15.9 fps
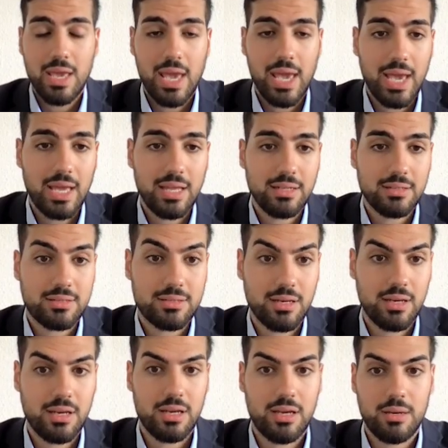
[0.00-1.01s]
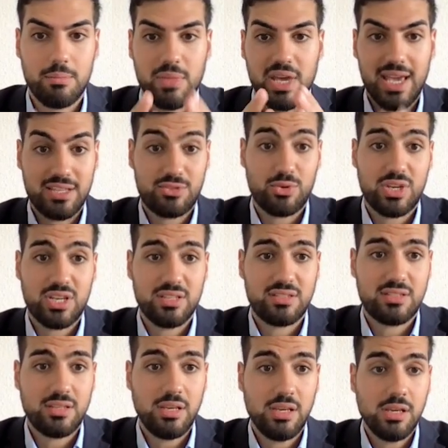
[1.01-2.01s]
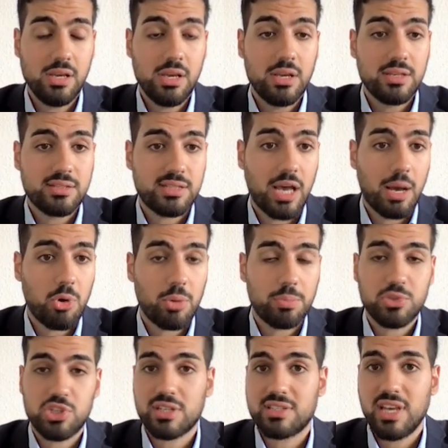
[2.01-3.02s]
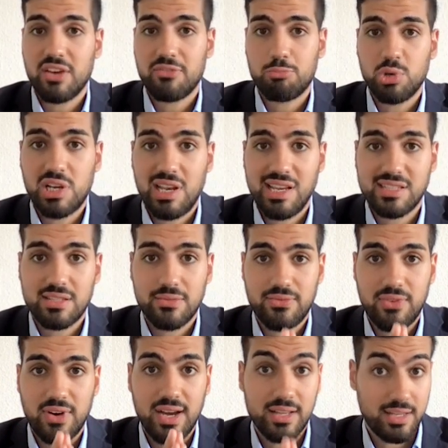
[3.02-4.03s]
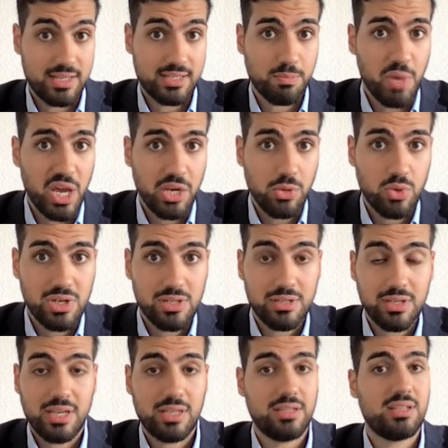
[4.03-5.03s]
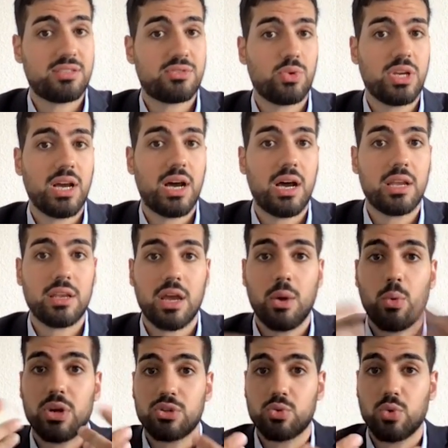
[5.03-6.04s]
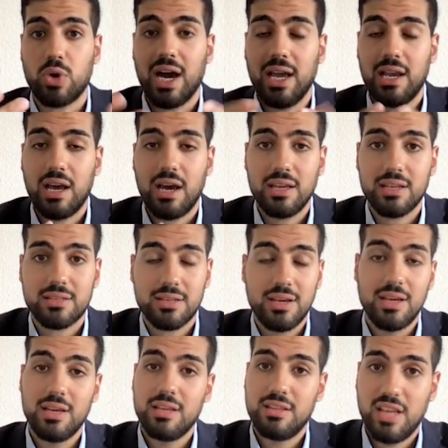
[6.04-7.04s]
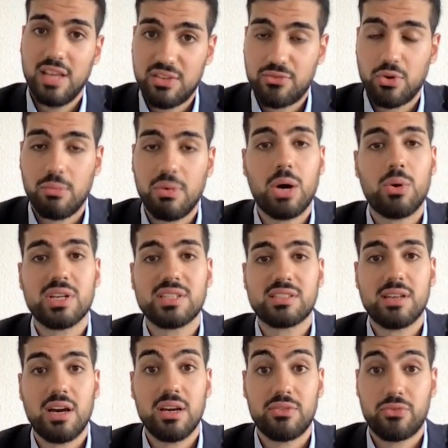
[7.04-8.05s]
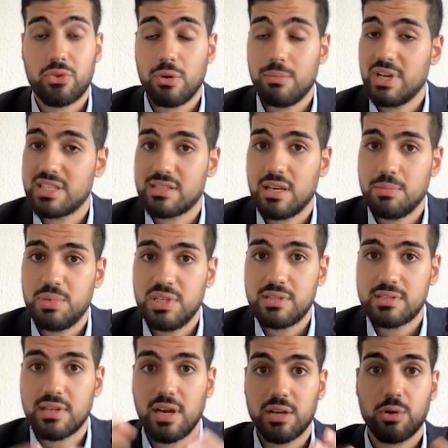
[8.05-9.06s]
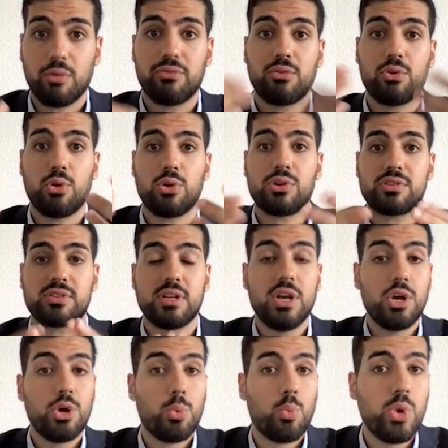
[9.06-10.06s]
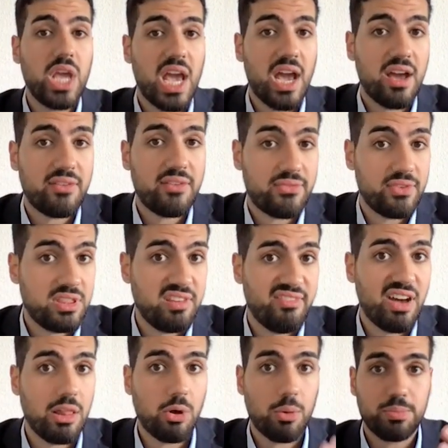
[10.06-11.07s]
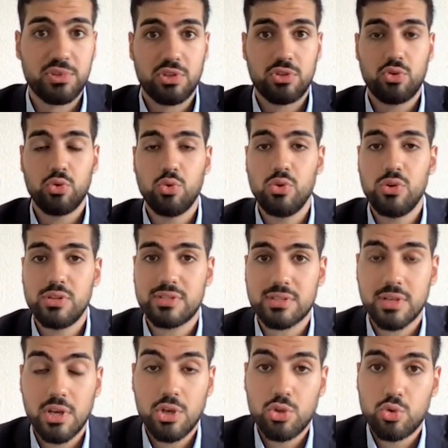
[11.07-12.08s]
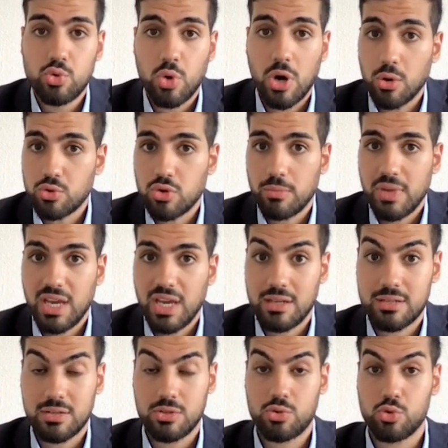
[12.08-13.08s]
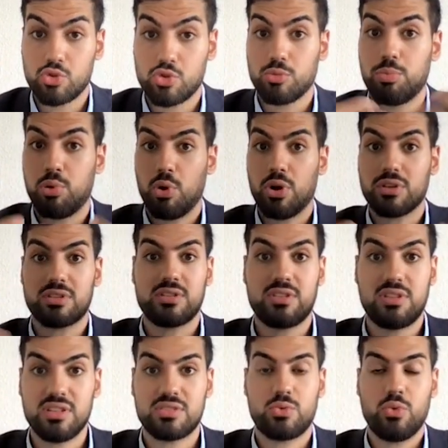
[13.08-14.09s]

And as you can see, some objects have been classified as manual. In this regard, I want to highlight that from our side, from SAP side, of course, we have developed tools to automate, to support this